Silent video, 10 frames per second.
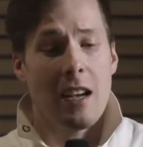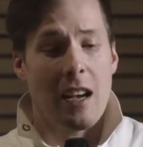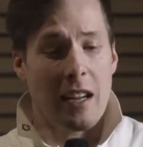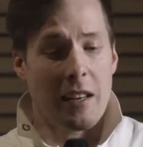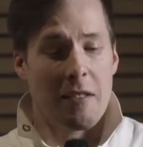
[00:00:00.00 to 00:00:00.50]

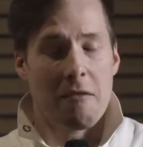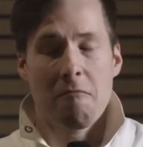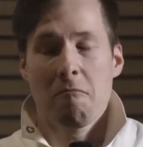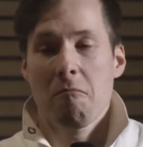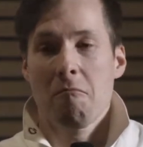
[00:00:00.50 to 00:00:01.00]
and
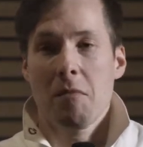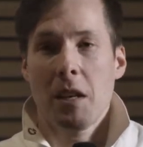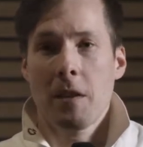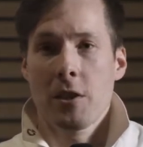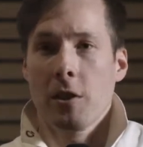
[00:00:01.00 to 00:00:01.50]

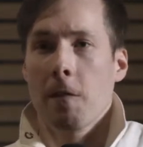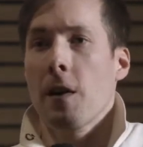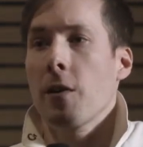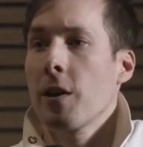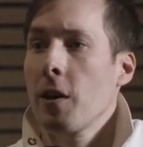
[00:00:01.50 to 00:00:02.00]
eventually
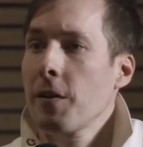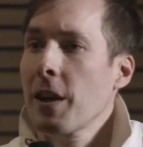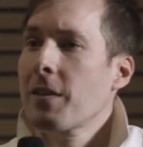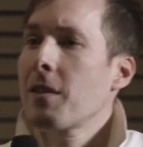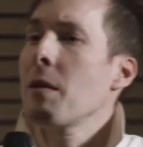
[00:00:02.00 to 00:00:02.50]
found out
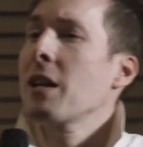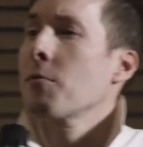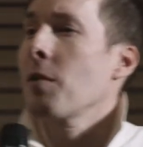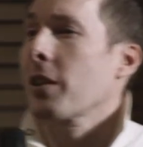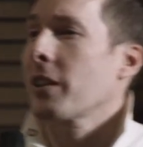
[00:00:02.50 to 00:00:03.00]
that the
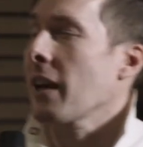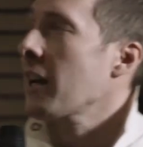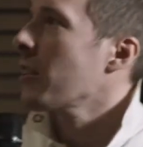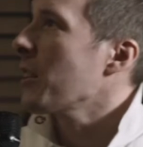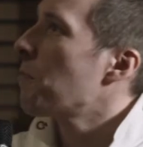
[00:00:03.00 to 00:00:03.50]
benchmarking
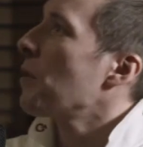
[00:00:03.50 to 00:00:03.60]
actually is